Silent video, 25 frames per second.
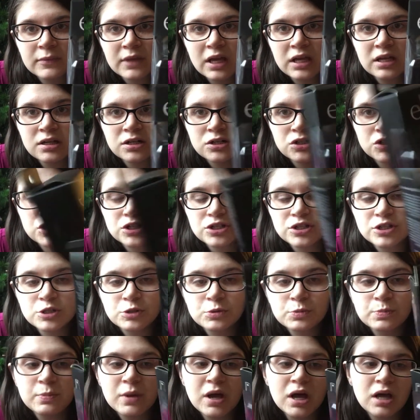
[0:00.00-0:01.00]
And it's
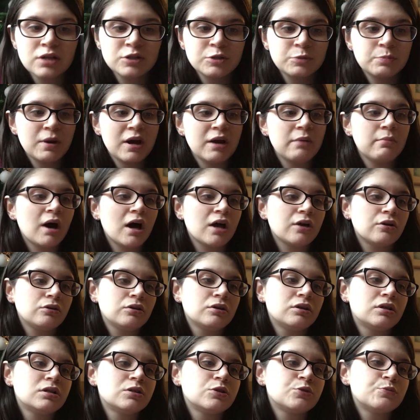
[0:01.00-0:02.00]
just a spray bottle,
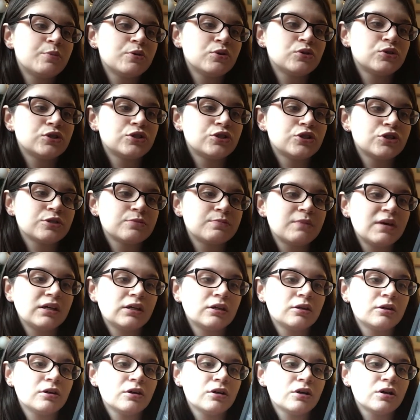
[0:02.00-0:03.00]
and it's supposed to just make
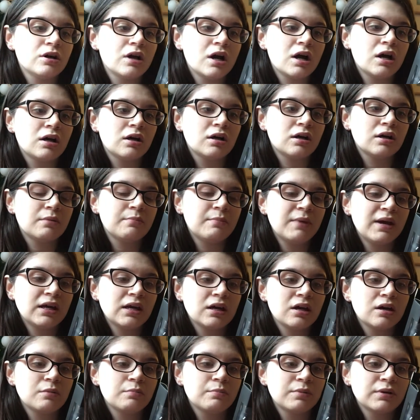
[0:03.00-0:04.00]
your uh,
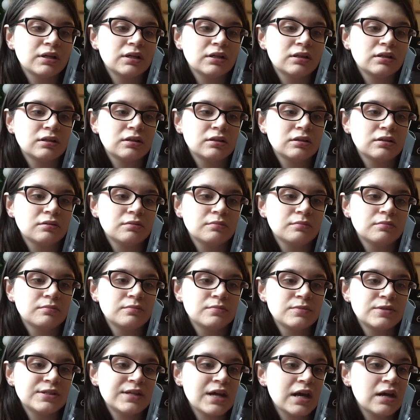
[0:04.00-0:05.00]
makeup
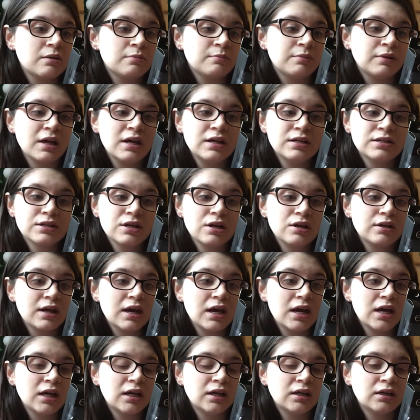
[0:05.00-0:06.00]
stay in place all
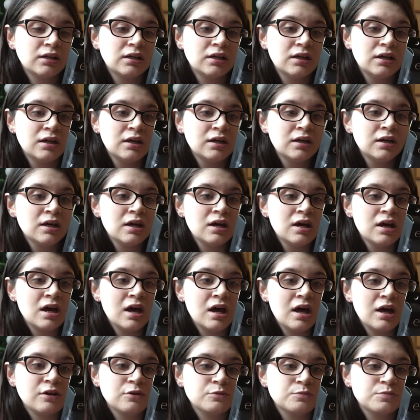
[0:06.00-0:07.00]
day.
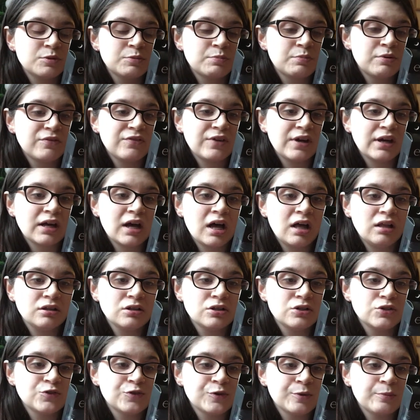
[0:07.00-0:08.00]
Helps prevent
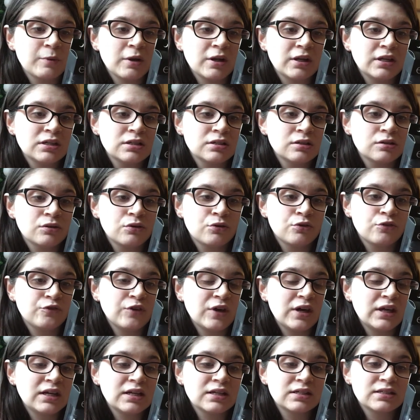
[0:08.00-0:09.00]
colors from running or
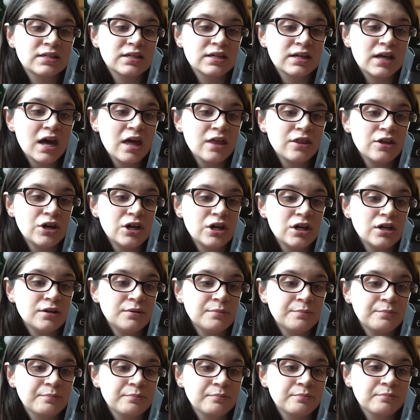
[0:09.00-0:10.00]
fading together.
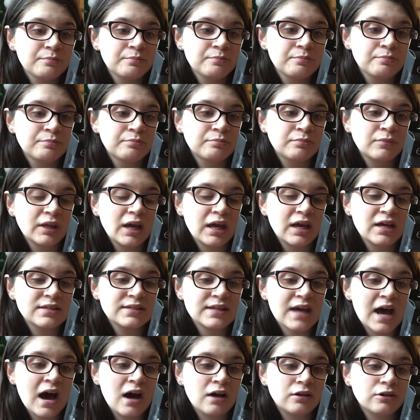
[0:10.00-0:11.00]
Has
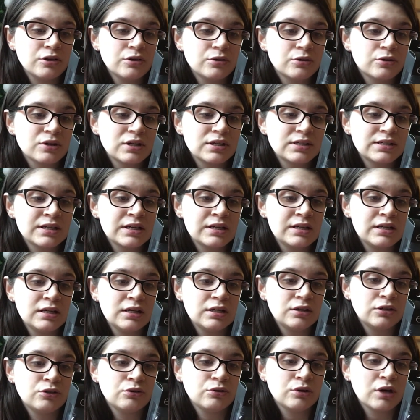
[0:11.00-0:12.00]
aloe, green tea,
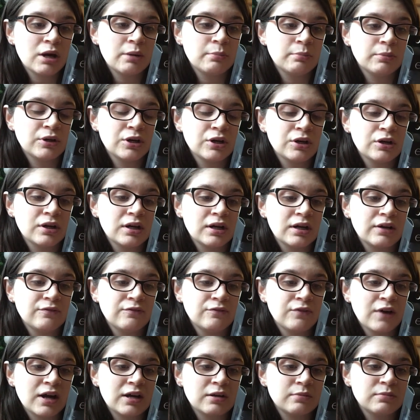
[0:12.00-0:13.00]
cucumber,
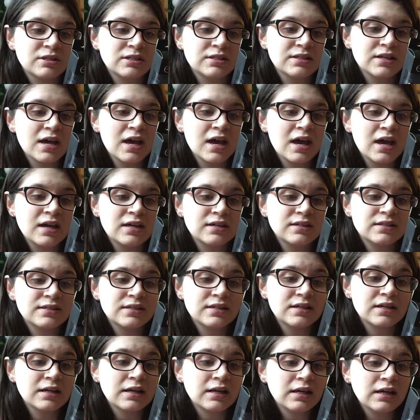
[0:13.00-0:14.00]
vitamins A,
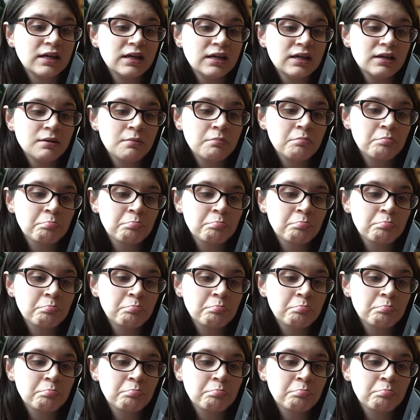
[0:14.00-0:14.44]
C, and E.